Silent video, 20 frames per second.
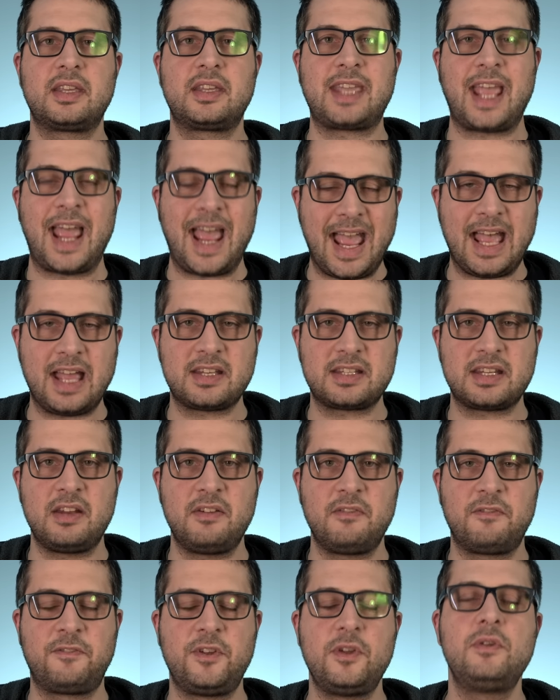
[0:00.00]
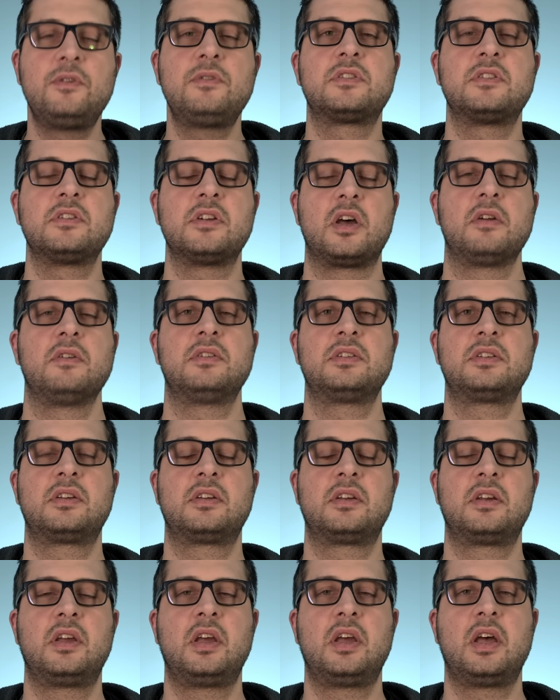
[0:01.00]
cat-infused note,
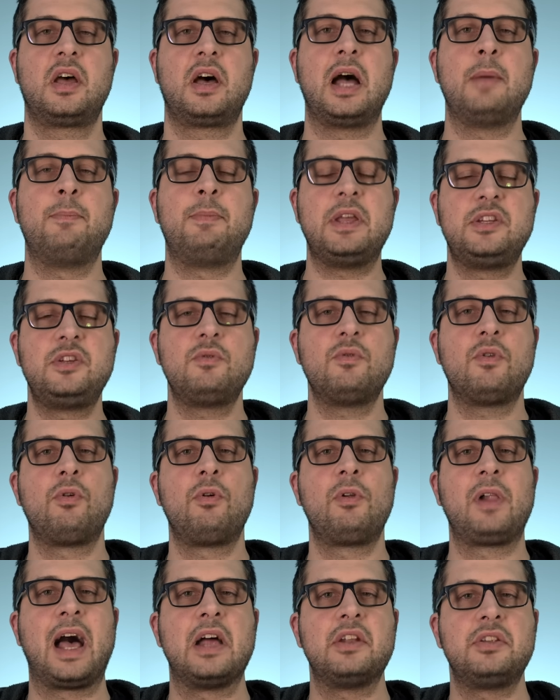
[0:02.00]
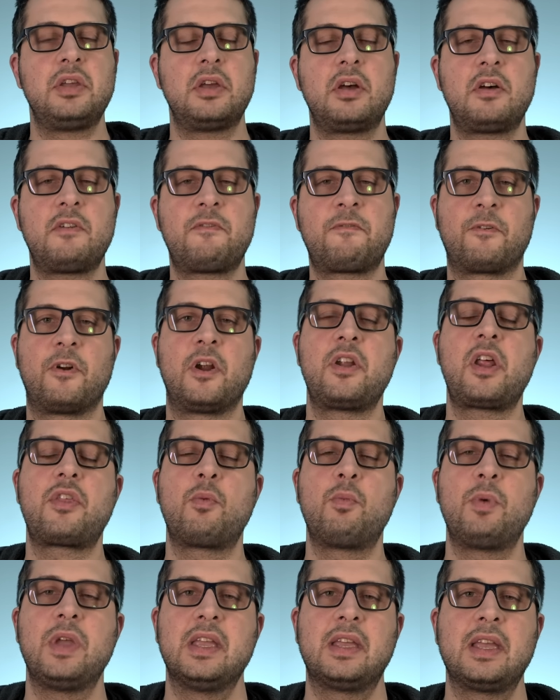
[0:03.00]
I bid you all adieu for another
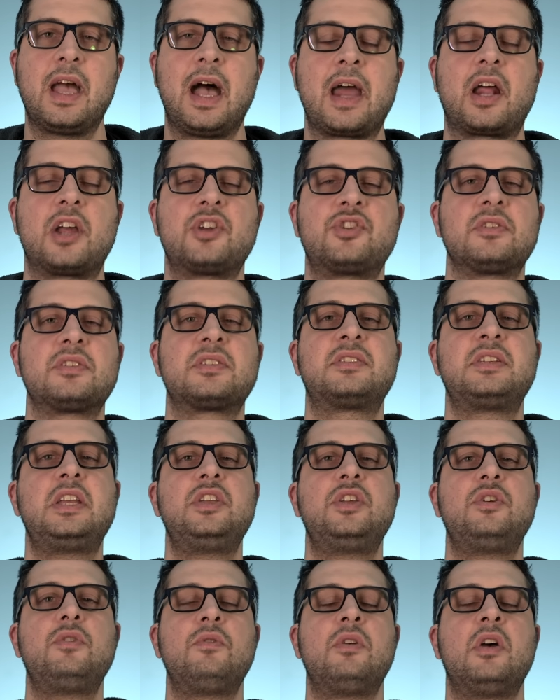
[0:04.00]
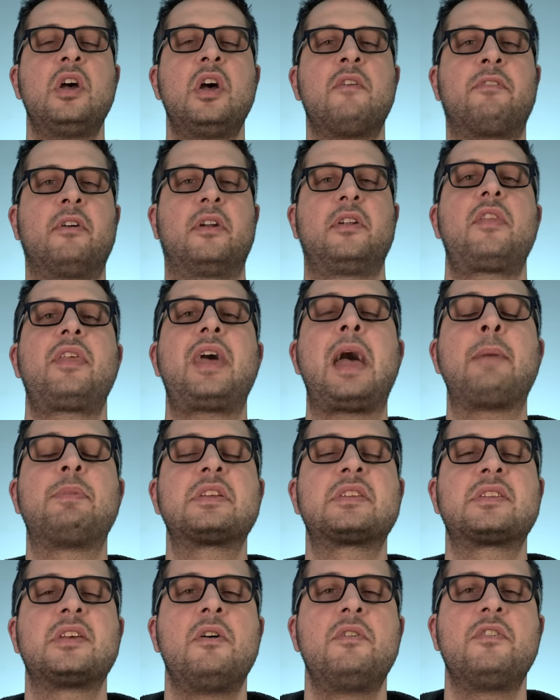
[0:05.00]
week, and I shall see you for another
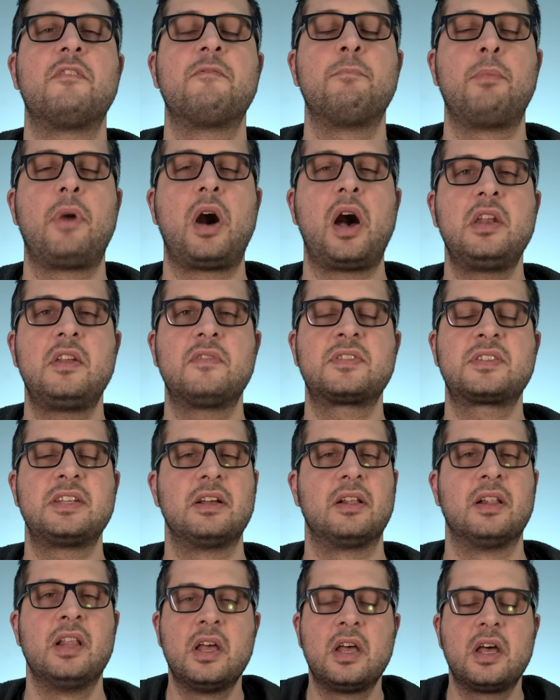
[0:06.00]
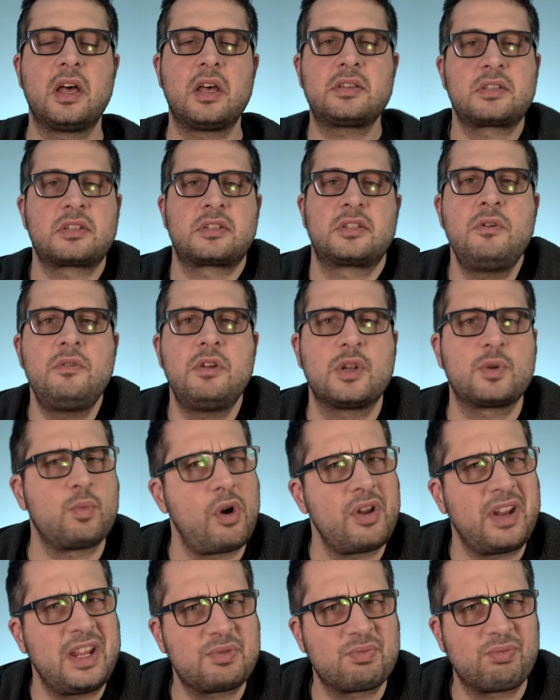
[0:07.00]
episode of Mind of Steel as soon as
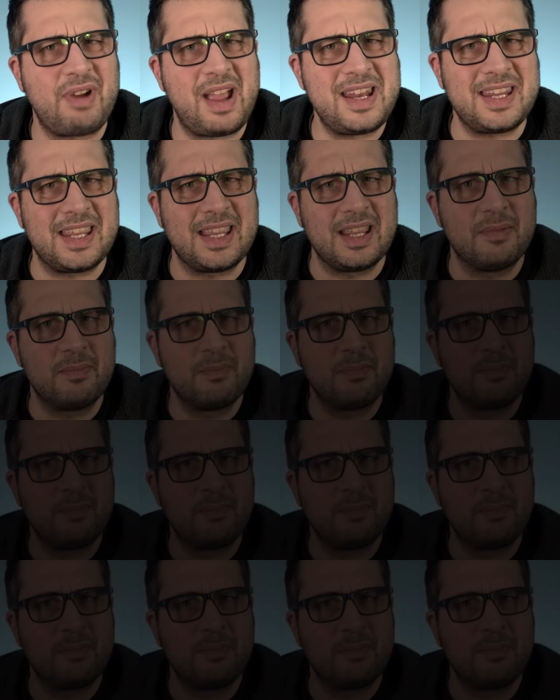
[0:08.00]
one is ready.